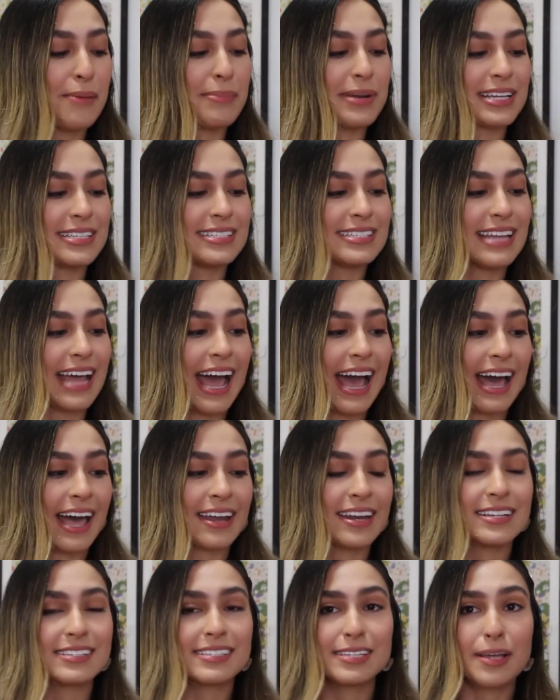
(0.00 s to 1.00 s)
but it's to
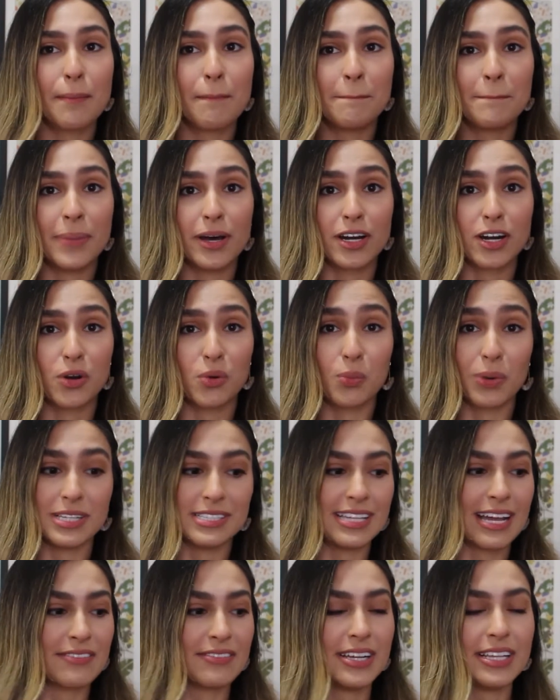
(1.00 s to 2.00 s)
add some butter
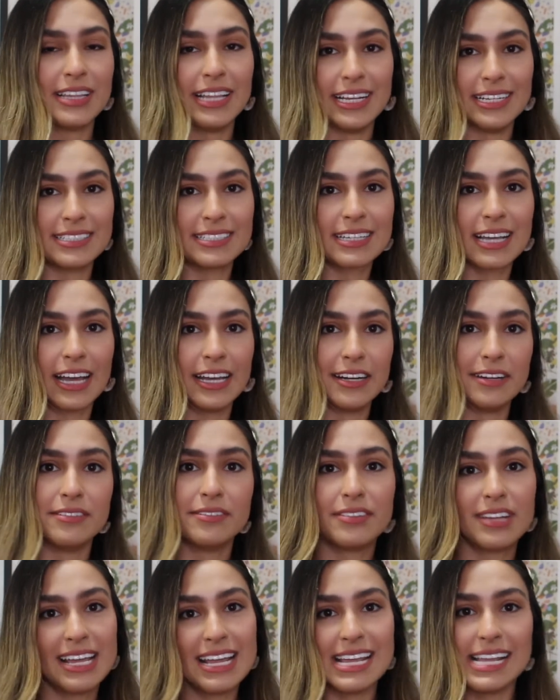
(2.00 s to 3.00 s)
once everything's kind
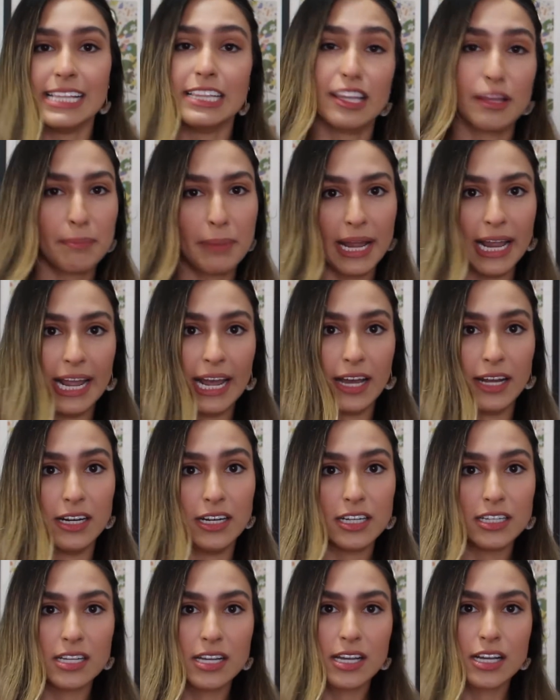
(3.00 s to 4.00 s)
of in the
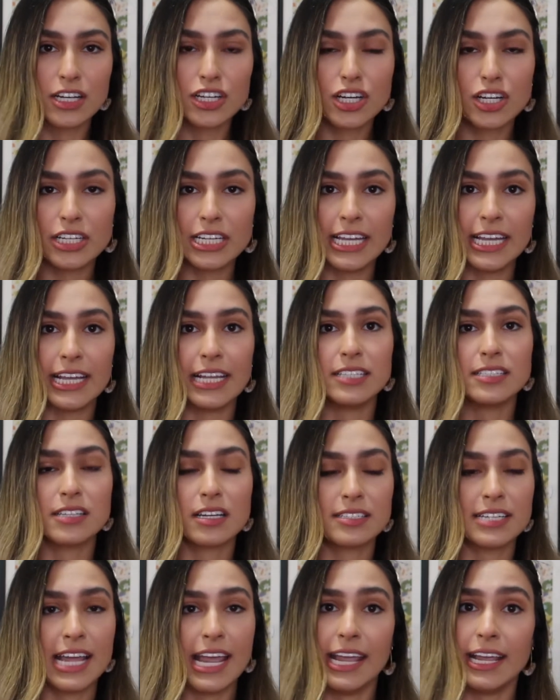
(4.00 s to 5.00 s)
pan cooking and
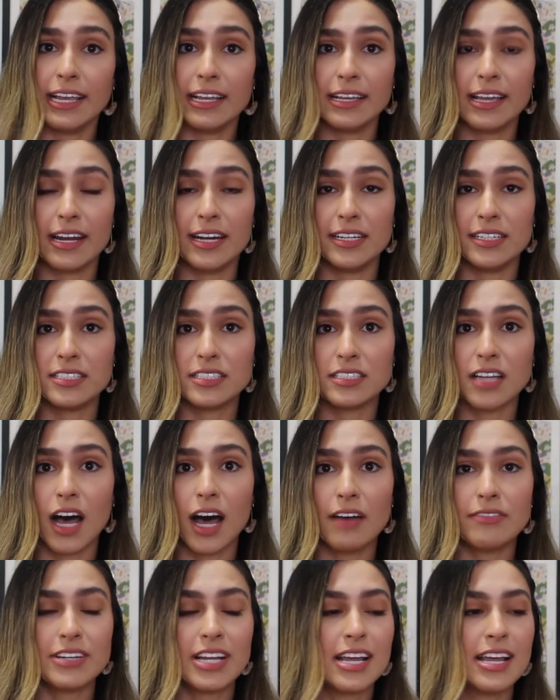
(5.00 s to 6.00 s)
sauteing and getting
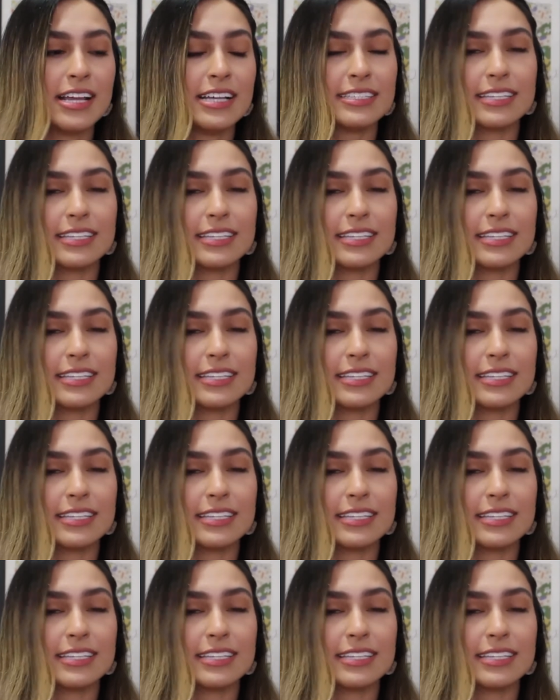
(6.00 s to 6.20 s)
soft.